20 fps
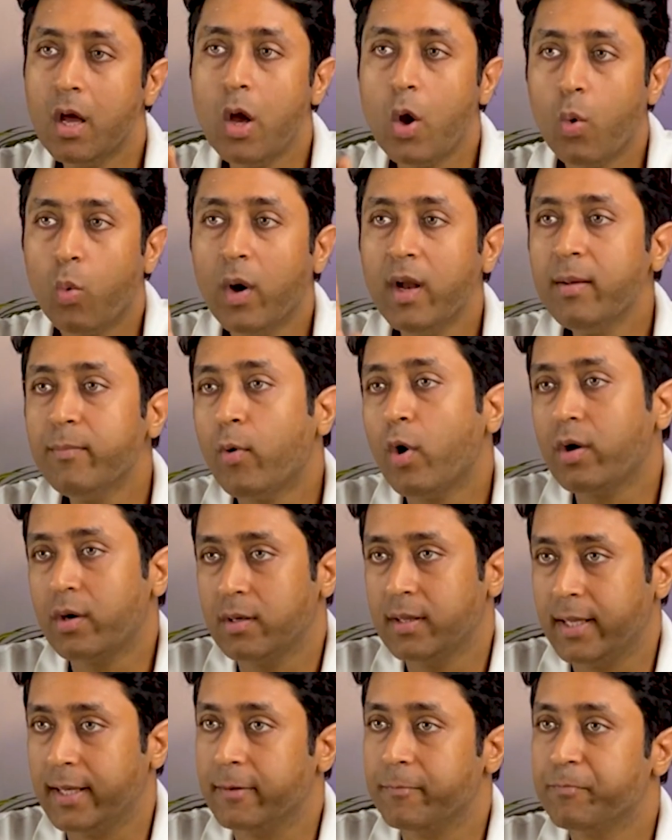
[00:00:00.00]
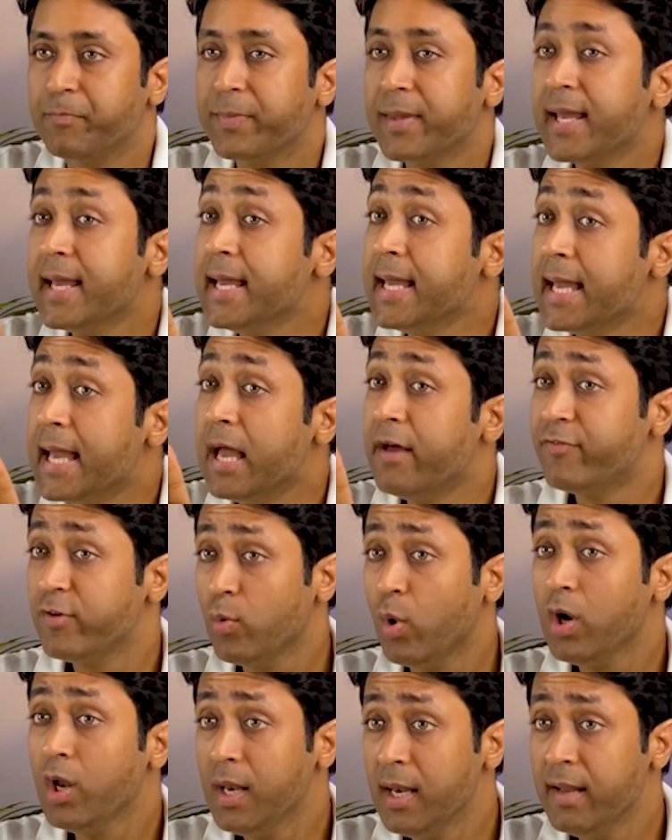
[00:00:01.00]
One important thing, if you
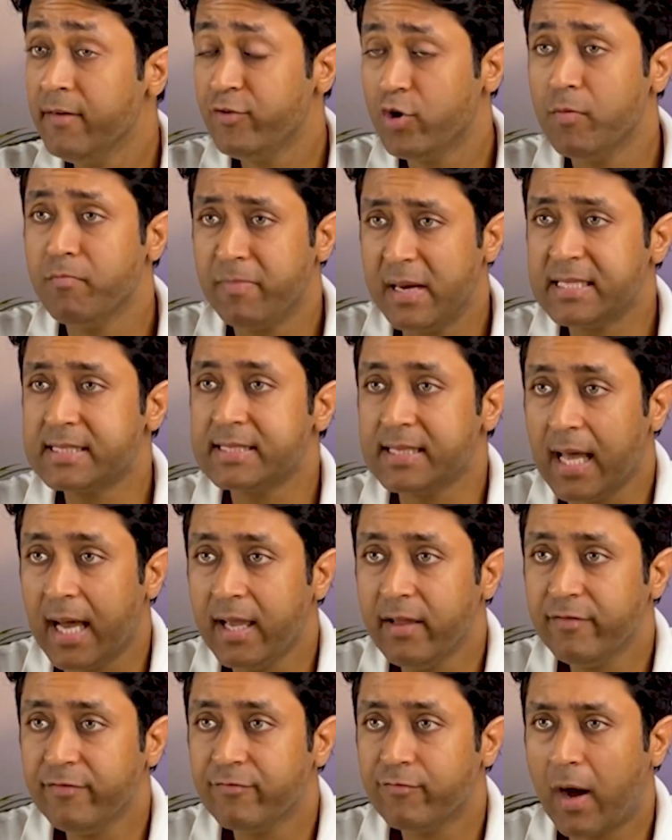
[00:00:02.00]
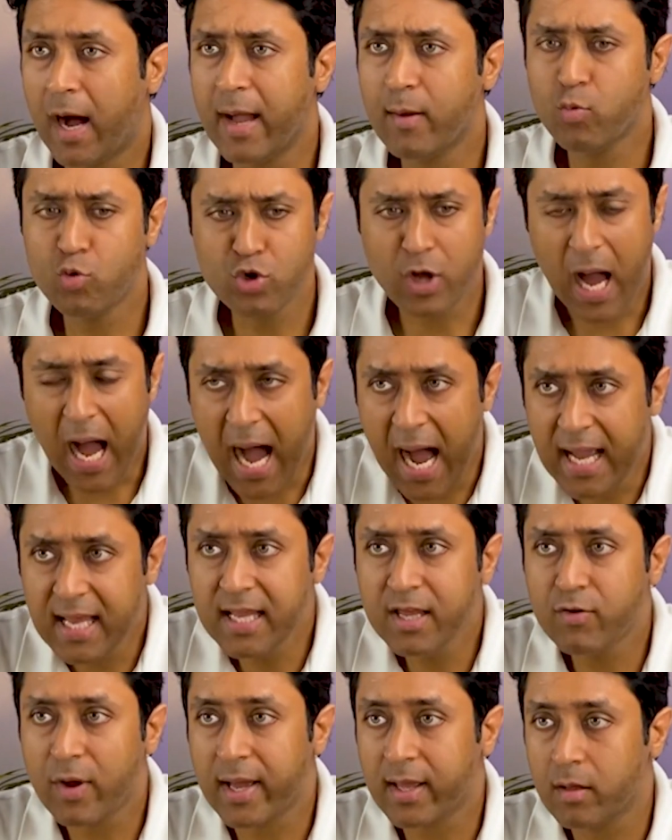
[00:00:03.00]
want to live your best life, I would highly
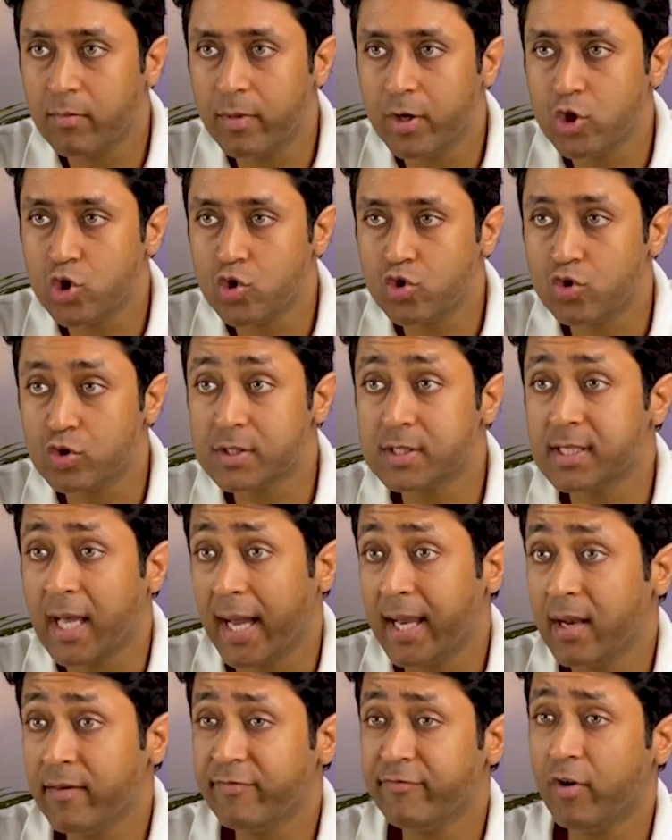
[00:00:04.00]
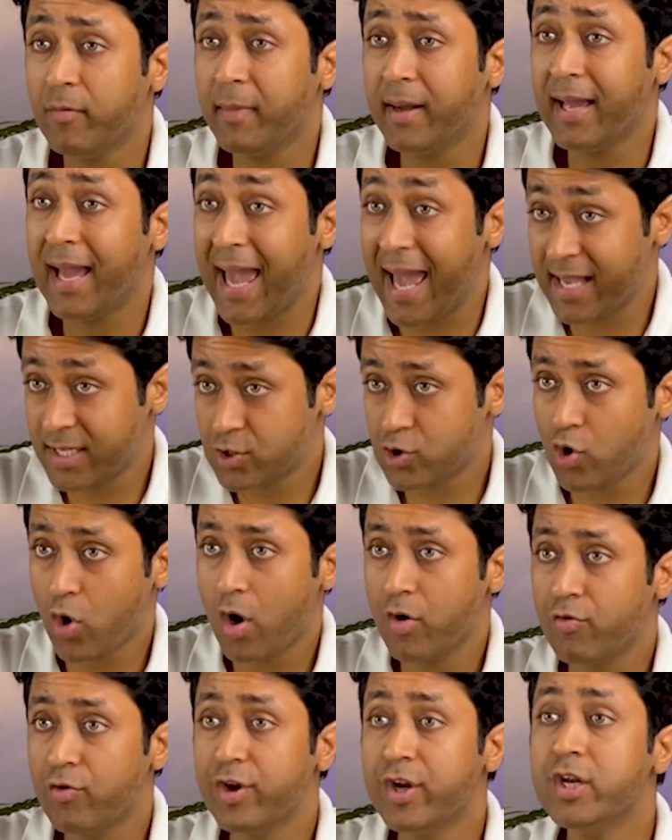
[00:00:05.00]
recommend you to sign up for my extraordinary